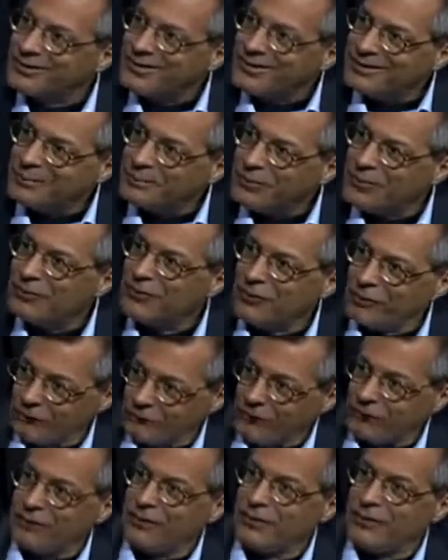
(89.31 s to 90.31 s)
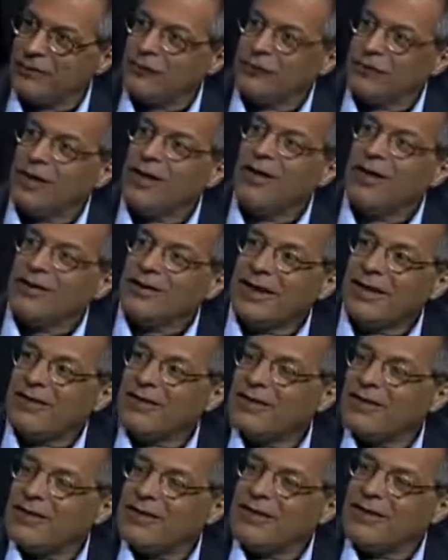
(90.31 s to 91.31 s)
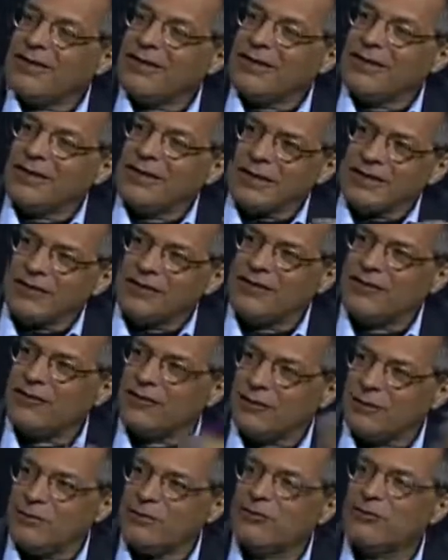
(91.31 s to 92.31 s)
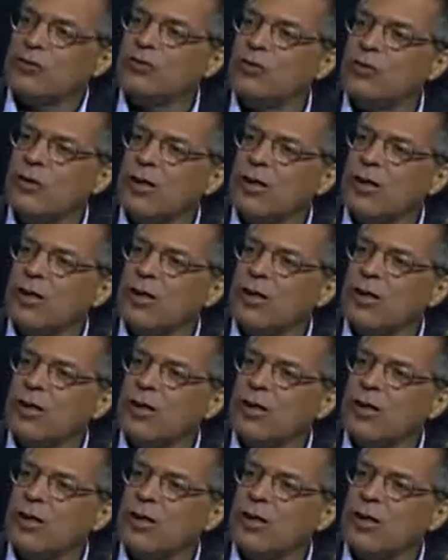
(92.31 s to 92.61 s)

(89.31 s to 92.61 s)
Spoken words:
But it's a hysteria the United States seems to